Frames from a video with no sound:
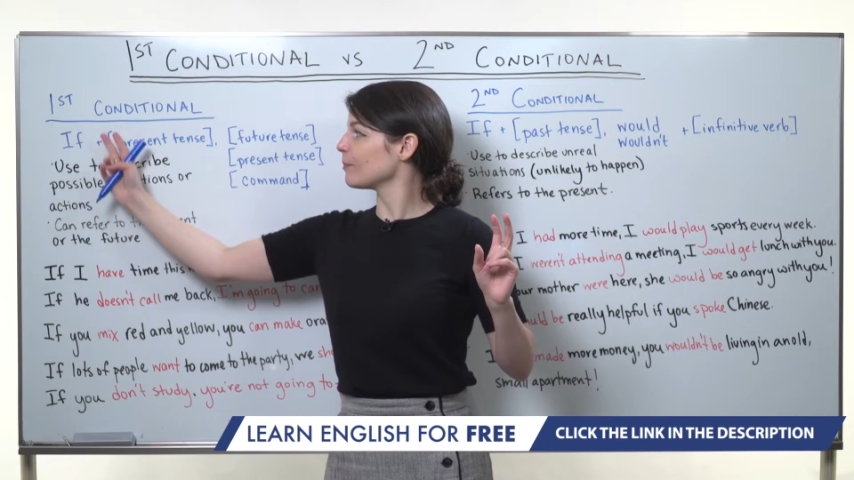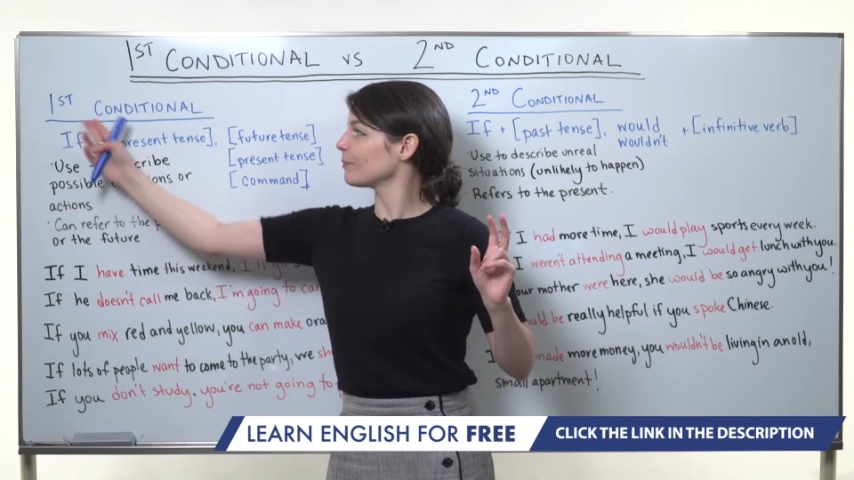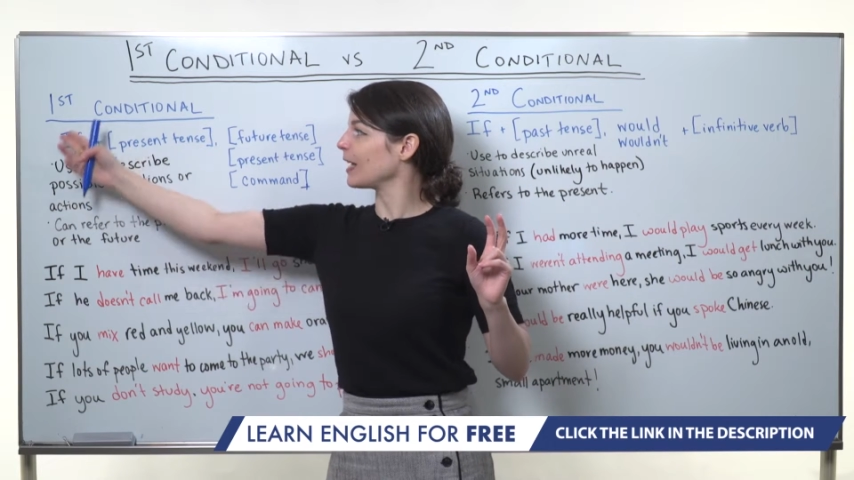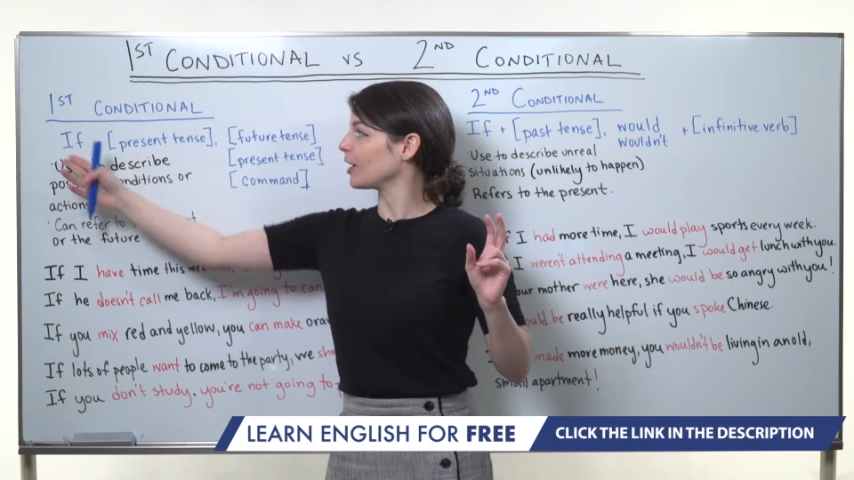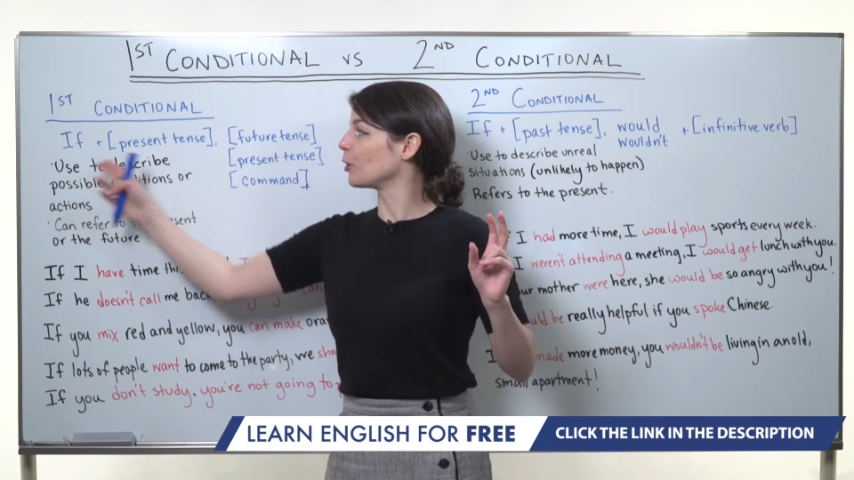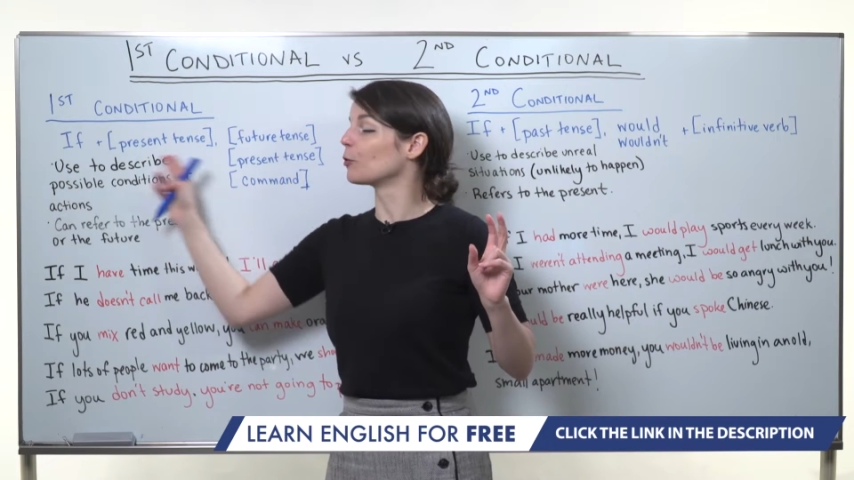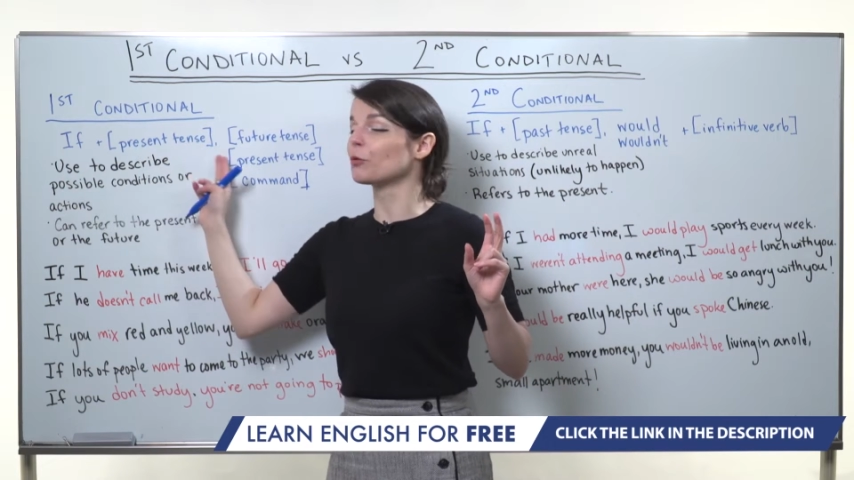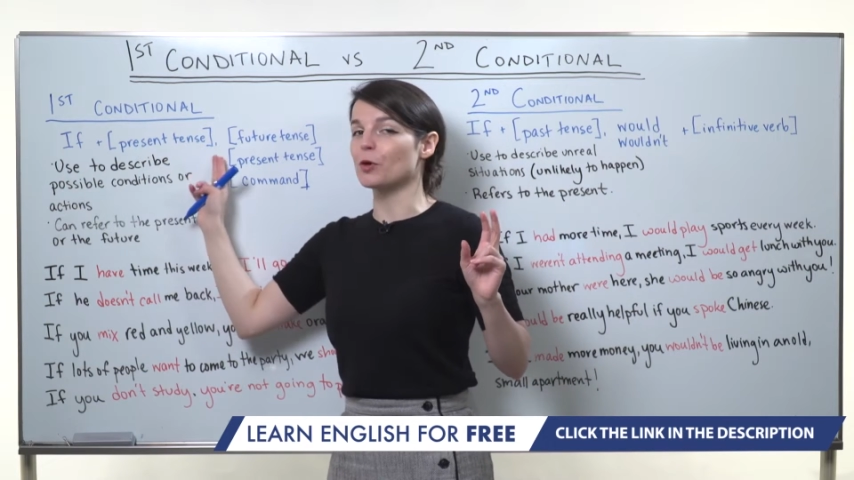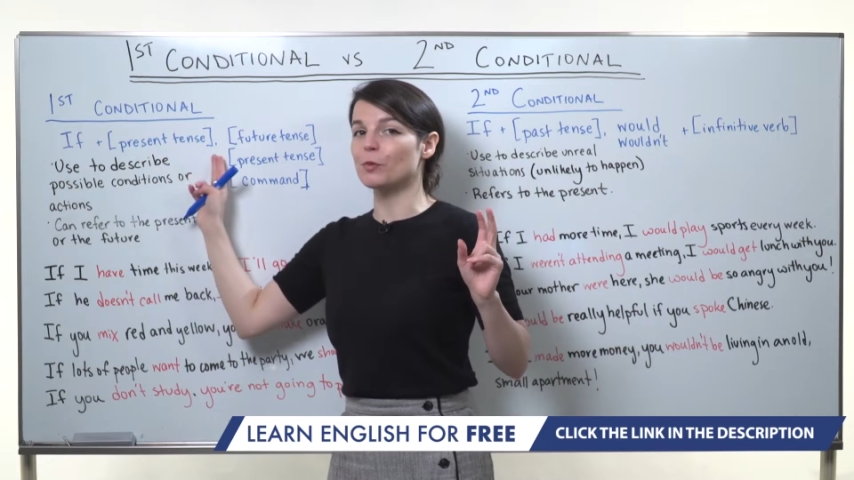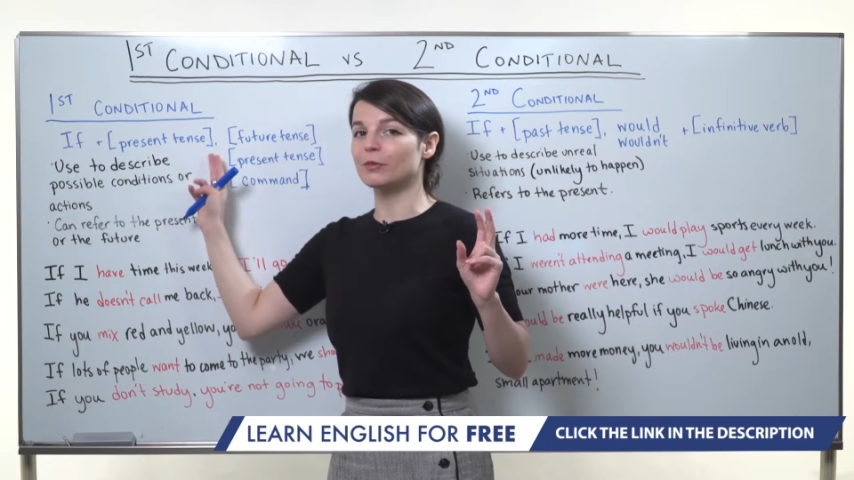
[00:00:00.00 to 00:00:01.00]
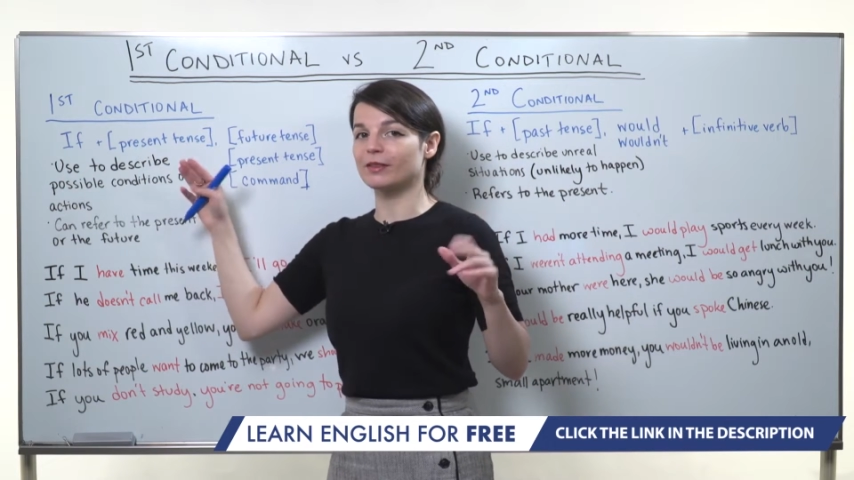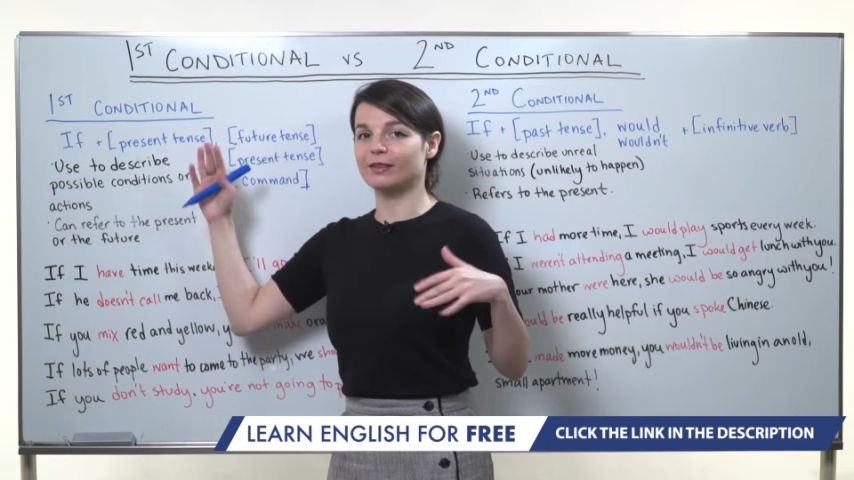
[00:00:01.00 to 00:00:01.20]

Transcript: like group,